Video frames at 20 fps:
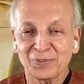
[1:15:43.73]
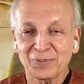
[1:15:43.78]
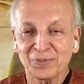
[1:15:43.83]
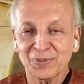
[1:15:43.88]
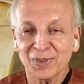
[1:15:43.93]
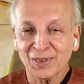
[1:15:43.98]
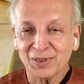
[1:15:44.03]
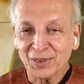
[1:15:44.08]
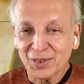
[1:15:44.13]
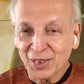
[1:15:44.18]

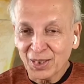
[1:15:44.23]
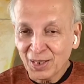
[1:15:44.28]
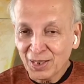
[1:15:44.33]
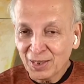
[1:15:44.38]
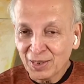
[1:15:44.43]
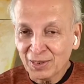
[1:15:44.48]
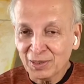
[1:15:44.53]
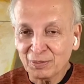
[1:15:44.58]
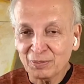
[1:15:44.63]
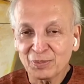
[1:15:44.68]
the
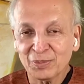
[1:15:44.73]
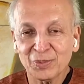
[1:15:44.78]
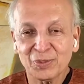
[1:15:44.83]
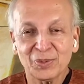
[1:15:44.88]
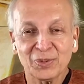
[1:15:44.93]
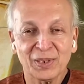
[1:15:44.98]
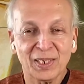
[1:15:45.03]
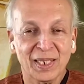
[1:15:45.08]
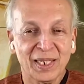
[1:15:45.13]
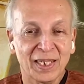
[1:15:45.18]
time
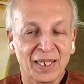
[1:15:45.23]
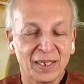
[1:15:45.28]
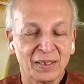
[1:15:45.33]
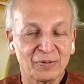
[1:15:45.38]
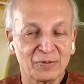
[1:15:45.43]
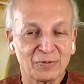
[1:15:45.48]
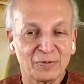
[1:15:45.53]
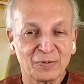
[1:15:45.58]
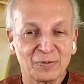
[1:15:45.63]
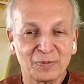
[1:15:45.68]
we have
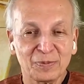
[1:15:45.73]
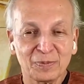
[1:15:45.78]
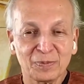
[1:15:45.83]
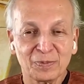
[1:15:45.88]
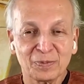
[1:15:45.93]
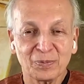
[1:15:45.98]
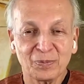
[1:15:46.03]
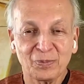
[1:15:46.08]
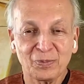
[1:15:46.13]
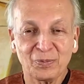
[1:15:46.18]

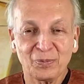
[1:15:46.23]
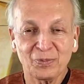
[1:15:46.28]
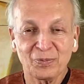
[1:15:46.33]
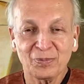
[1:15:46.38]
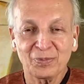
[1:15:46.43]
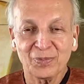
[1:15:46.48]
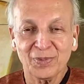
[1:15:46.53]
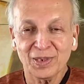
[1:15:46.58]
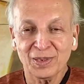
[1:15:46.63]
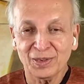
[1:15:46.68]

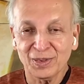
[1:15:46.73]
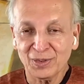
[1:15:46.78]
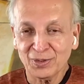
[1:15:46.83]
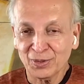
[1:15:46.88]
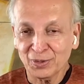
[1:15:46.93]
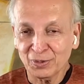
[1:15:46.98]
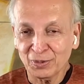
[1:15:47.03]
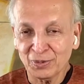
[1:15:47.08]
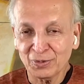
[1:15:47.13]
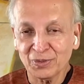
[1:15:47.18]
in this
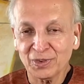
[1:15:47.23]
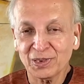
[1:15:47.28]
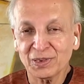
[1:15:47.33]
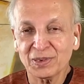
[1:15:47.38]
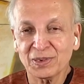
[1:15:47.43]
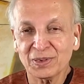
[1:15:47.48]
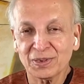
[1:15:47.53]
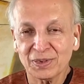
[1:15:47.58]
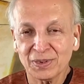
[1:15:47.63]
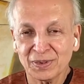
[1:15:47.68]
universe.
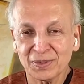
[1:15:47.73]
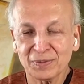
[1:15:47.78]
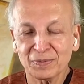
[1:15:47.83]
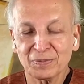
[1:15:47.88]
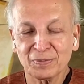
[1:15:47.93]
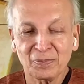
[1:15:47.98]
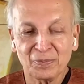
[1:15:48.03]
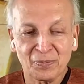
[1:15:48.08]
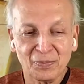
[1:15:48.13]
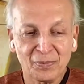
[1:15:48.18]

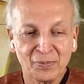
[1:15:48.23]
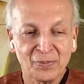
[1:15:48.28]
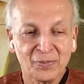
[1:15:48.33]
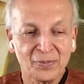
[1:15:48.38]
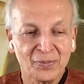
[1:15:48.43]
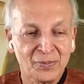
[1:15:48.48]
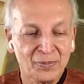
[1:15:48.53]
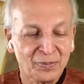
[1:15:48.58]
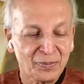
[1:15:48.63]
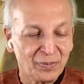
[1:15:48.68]

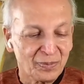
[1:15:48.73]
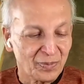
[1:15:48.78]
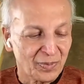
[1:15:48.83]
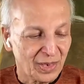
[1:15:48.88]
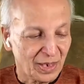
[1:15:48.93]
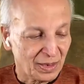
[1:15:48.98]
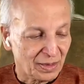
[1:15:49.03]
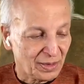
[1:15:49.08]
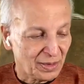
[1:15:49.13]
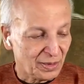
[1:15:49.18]

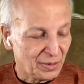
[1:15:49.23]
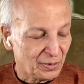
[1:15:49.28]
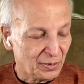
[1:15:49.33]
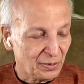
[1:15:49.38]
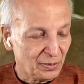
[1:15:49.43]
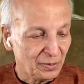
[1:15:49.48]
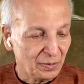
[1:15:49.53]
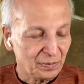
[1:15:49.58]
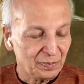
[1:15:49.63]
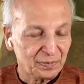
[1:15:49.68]
Thank
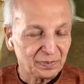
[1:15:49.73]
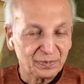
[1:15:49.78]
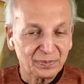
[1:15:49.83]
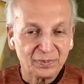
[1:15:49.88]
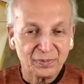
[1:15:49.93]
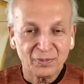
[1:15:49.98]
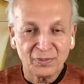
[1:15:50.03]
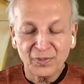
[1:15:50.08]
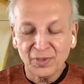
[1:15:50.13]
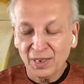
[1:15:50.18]
you.
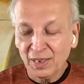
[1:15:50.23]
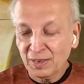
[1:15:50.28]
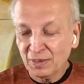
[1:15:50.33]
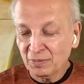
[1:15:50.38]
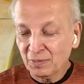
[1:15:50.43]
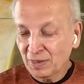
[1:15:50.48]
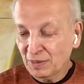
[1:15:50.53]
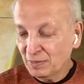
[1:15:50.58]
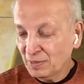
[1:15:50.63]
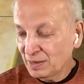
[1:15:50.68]
I
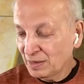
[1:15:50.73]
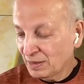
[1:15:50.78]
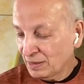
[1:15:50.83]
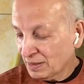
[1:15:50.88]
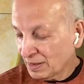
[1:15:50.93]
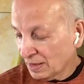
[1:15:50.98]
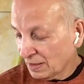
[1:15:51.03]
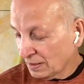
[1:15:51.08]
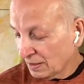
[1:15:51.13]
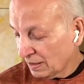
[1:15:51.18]
may be
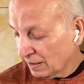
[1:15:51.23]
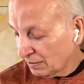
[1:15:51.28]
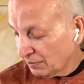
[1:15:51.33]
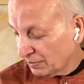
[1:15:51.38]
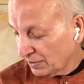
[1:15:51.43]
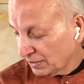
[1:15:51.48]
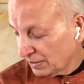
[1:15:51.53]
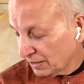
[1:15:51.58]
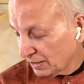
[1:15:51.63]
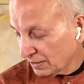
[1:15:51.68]
tied up
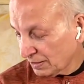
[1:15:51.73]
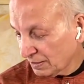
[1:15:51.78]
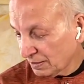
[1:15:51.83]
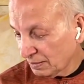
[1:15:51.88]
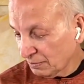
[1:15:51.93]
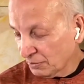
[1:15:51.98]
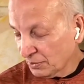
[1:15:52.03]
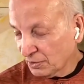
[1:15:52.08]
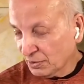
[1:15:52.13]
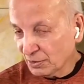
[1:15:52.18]
in next
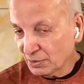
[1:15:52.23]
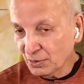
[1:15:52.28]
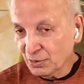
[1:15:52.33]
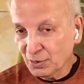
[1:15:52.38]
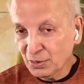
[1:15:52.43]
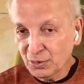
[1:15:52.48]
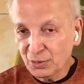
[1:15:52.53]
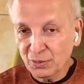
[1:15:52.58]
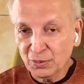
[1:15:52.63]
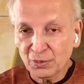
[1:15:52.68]
week or
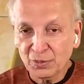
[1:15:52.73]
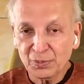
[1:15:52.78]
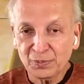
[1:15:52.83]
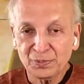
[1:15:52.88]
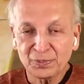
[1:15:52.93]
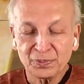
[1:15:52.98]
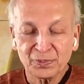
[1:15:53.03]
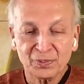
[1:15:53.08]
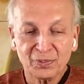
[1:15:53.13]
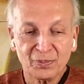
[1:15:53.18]
two.
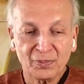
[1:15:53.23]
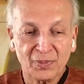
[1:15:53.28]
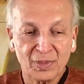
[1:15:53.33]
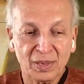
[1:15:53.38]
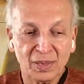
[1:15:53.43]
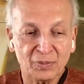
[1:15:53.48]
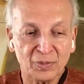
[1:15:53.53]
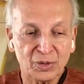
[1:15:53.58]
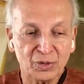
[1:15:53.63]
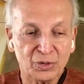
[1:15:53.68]

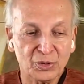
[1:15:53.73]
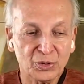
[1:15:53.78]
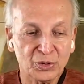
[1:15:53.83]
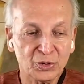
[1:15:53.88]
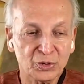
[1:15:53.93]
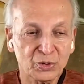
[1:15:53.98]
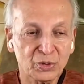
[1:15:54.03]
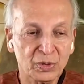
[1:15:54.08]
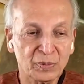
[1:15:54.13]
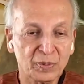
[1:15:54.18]
I'm not
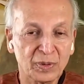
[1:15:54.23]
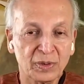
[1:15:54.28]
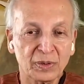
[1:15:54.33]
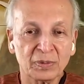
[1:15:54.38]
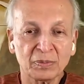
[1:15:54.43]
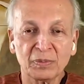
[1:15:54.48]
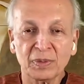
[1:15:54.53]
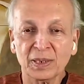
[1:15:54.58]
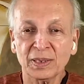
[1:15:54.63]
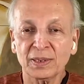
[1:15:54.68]
sure
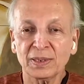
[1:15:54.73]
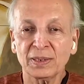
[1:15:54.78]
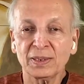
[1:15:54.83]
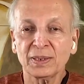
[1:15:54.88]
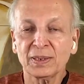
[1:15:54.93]
about my